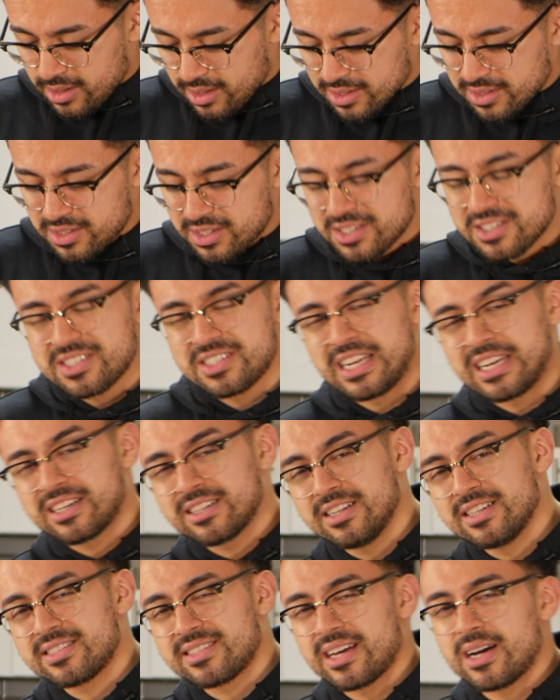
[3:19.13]
This
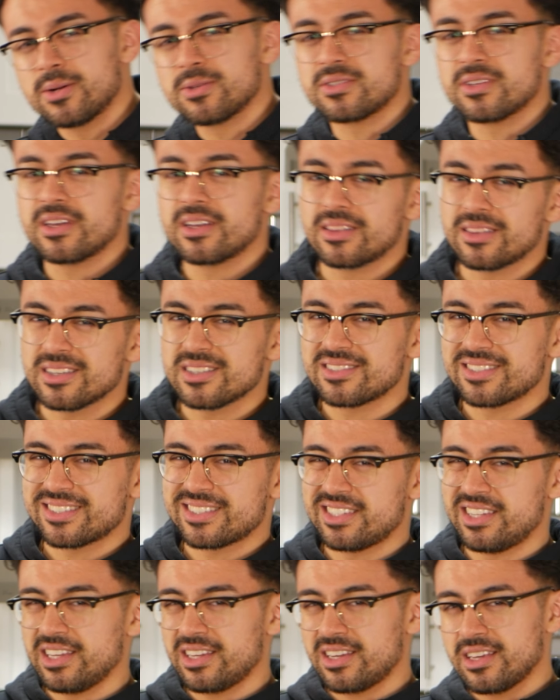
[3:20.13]
distinctly sounds like this
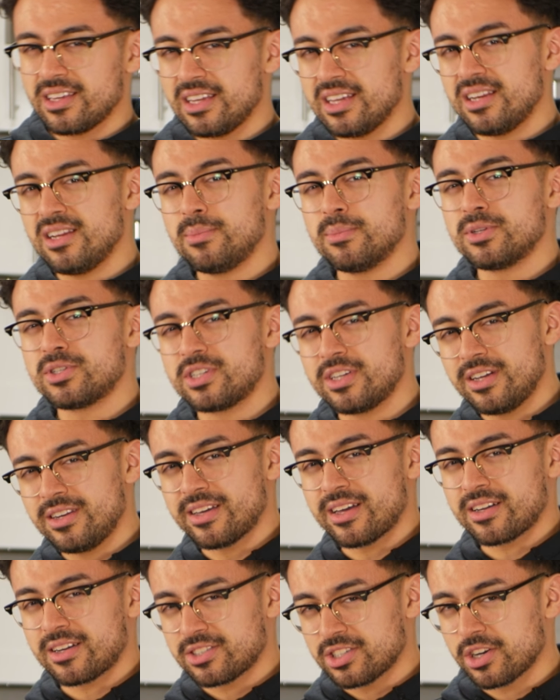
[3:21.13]
ticket eating machine
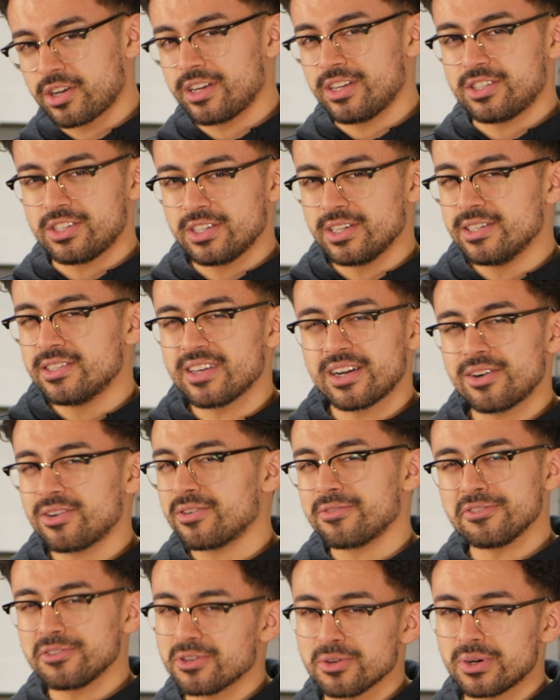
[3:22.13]
at Chuck E. Cheese. I don't know
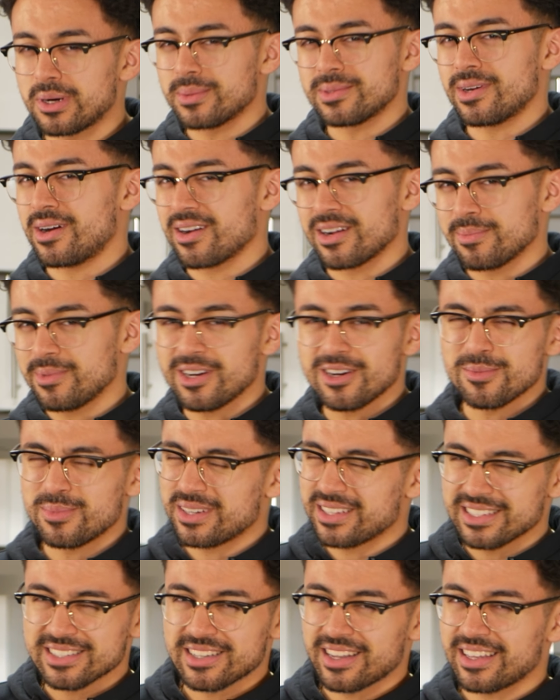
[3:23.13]
if you know what I'm talking about,
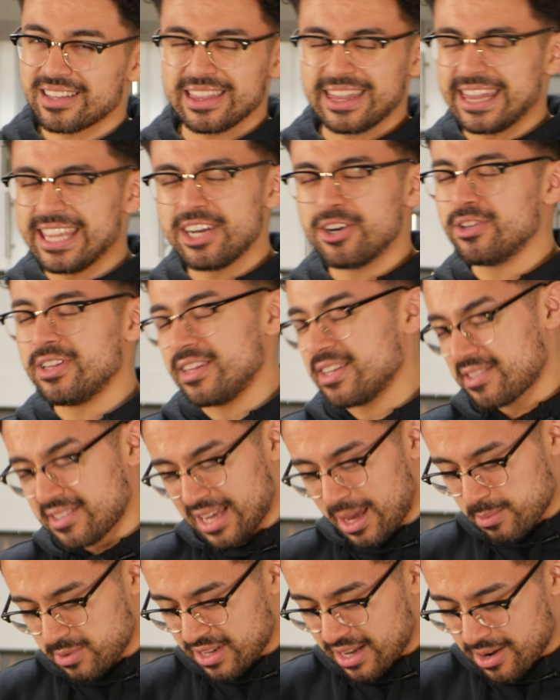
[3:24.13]
but it's like literally the
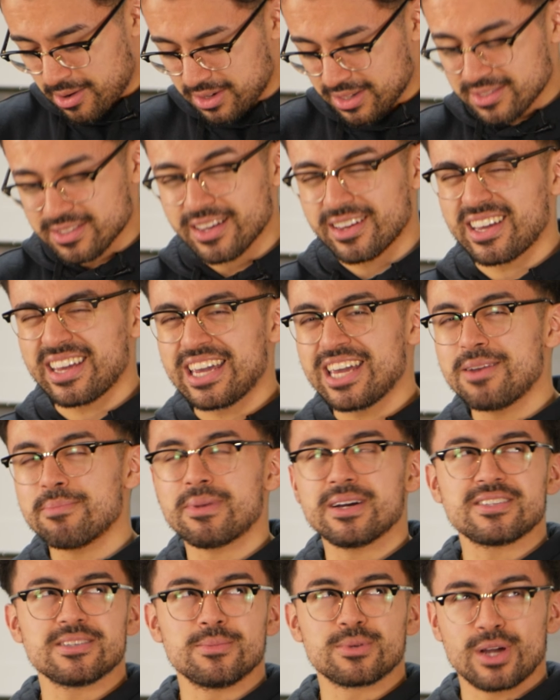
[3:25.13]
same sound. It's like in
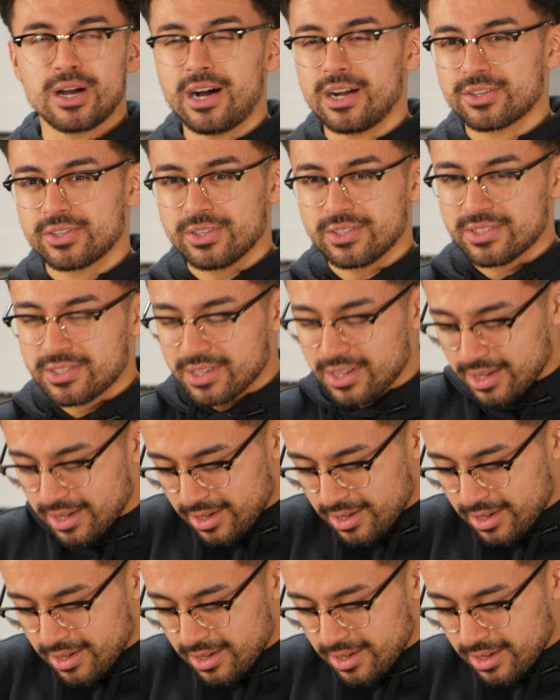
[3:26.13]
my subconscious.